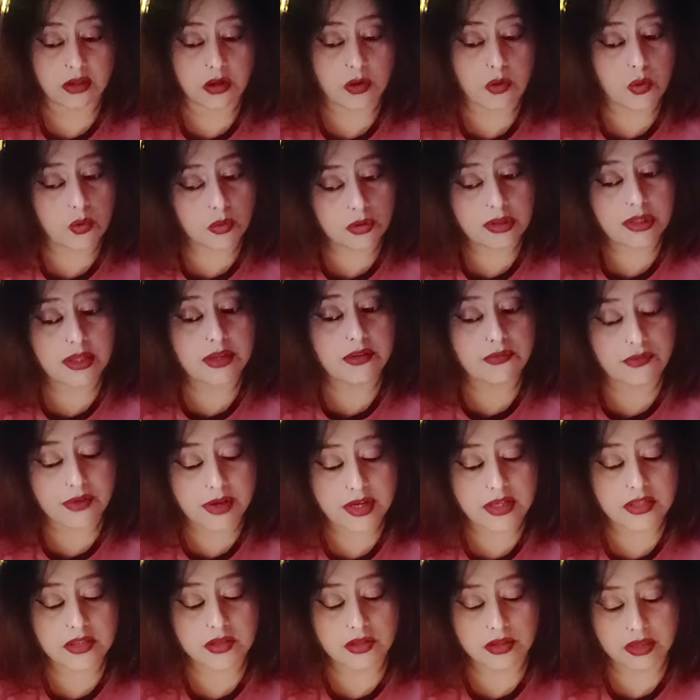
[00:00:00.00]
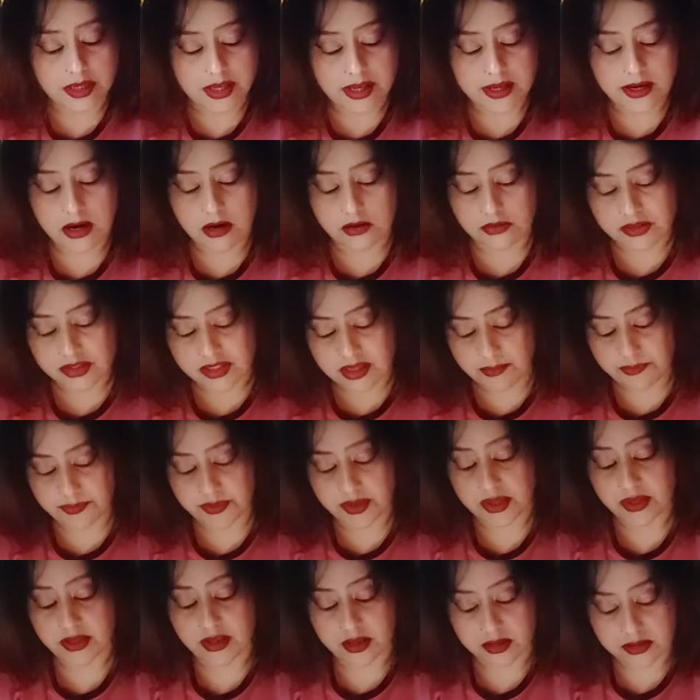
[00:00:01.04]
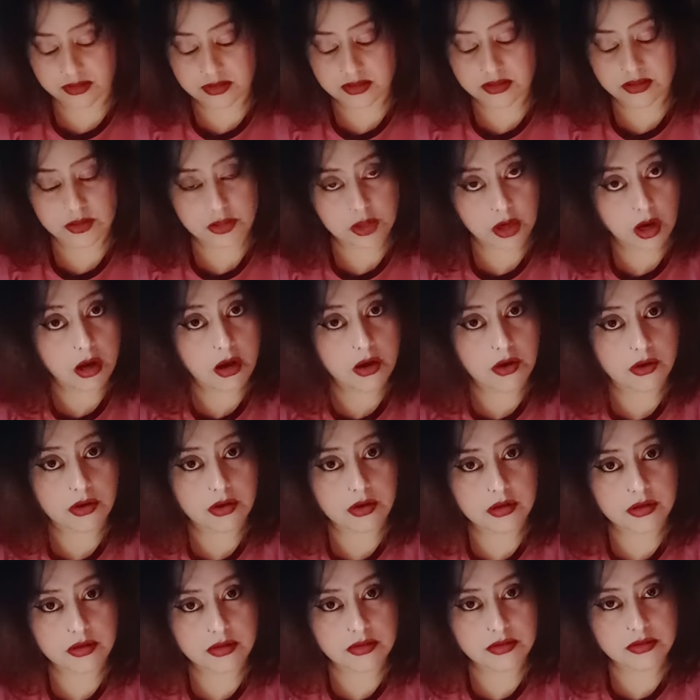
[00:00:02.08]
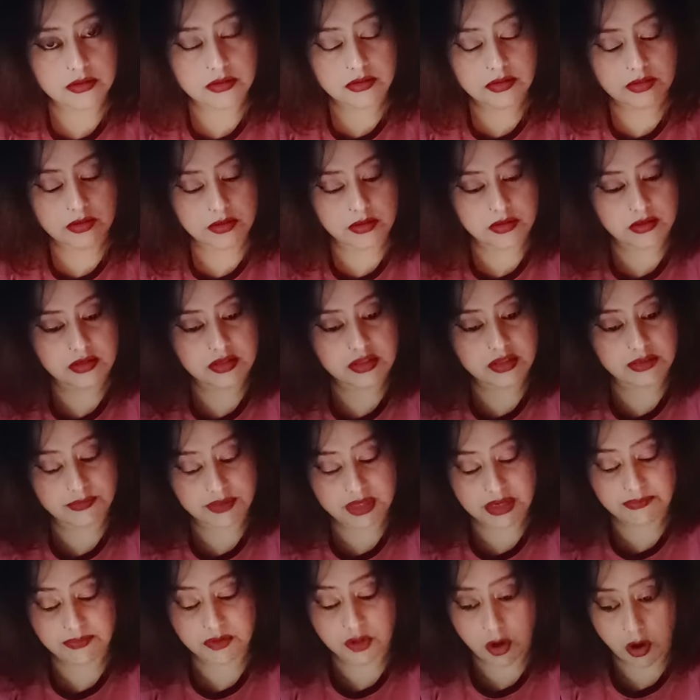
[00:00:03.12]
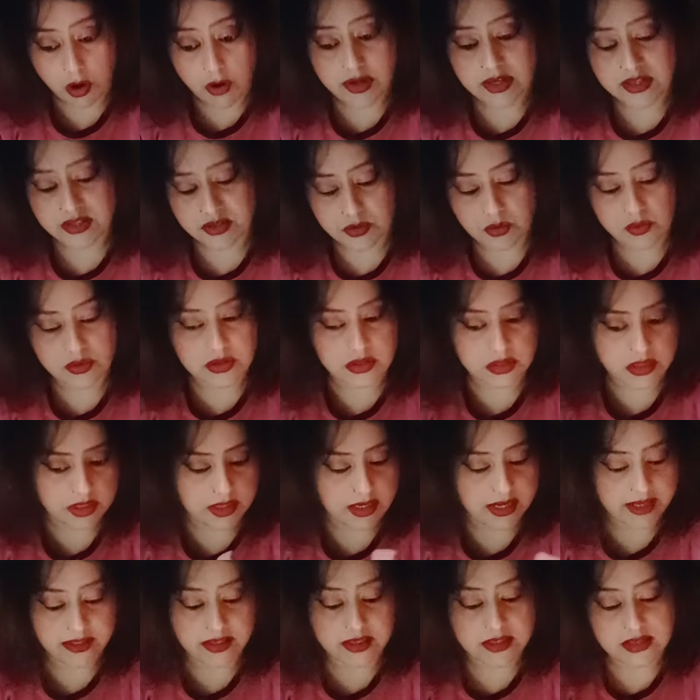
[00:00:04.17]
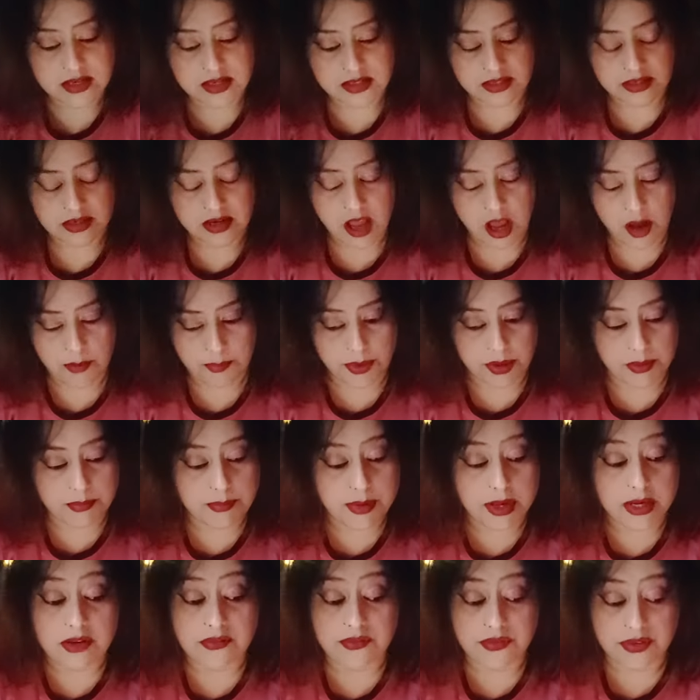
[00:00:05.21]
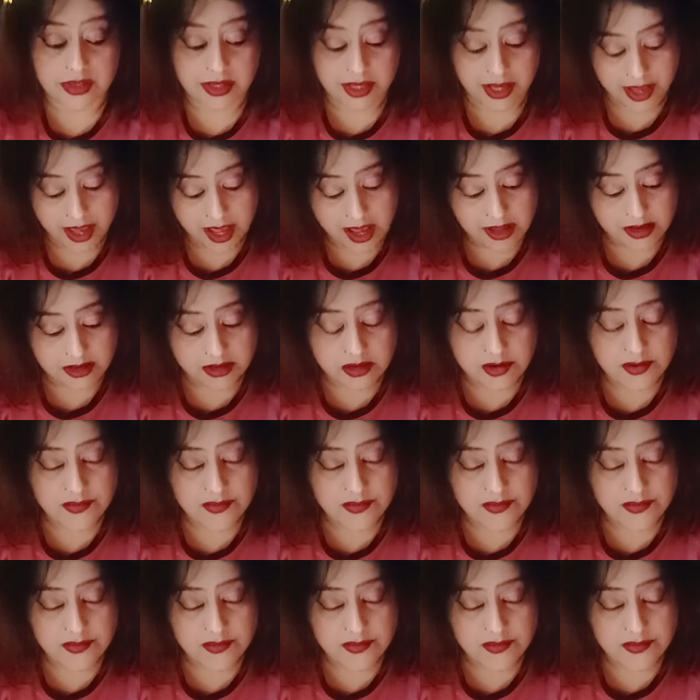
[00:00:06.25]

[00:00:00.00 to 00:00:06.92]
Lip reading: only way to clear out something is talk. Sometimes talk is ghosted, like it doesn't happen. But if it can,